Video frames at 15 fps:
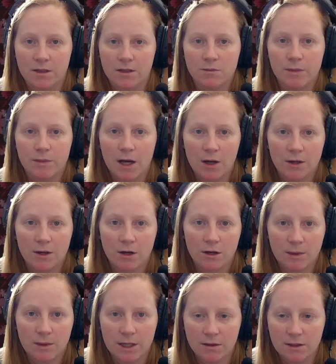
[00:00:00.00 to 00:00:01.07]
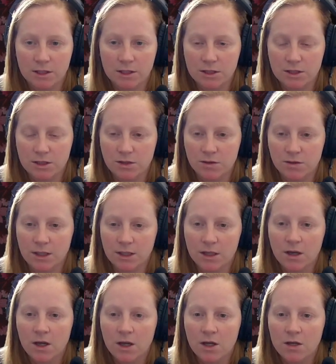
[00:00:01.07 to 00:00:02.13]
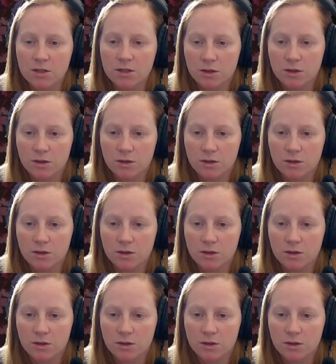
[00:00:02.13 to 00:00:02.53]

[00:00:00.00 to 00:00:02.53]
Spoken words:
The bot would automatically just do it. So